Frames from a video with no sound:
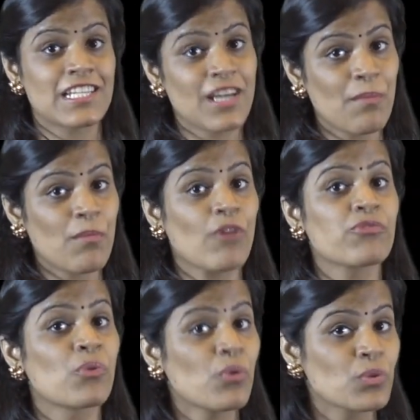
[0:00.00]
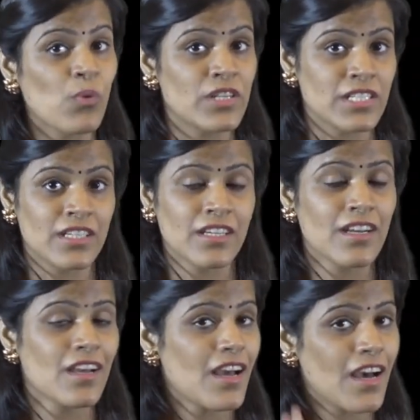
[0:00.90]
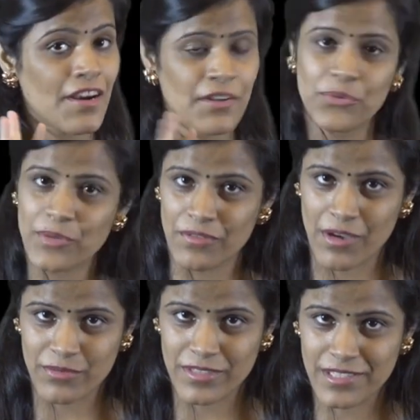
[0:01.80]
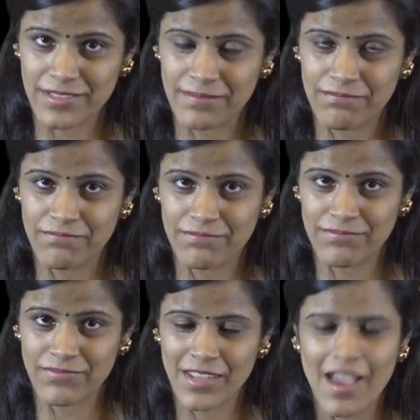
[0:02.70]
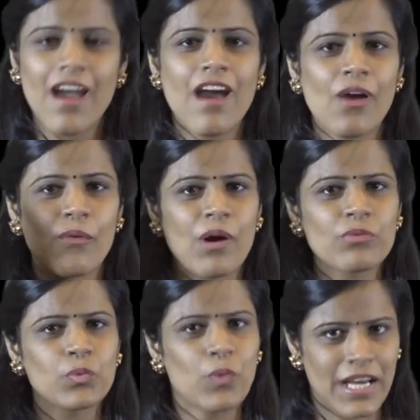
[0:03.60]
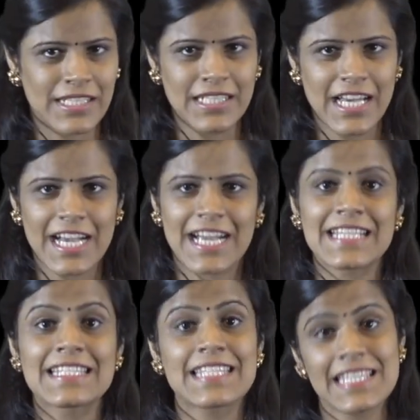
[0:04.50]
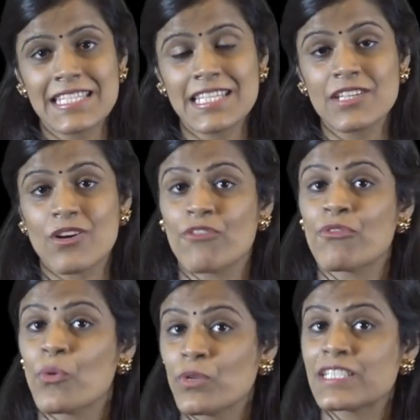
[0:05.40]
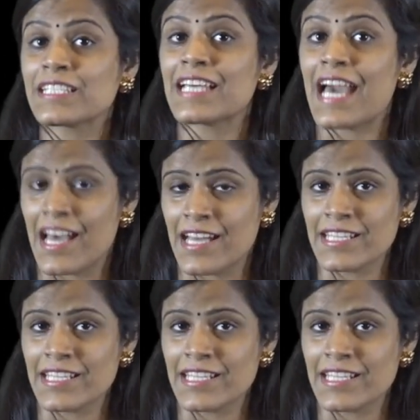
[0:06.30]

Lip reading: in a tub of cold water under 3 rounds. Round 1 consisted of holding the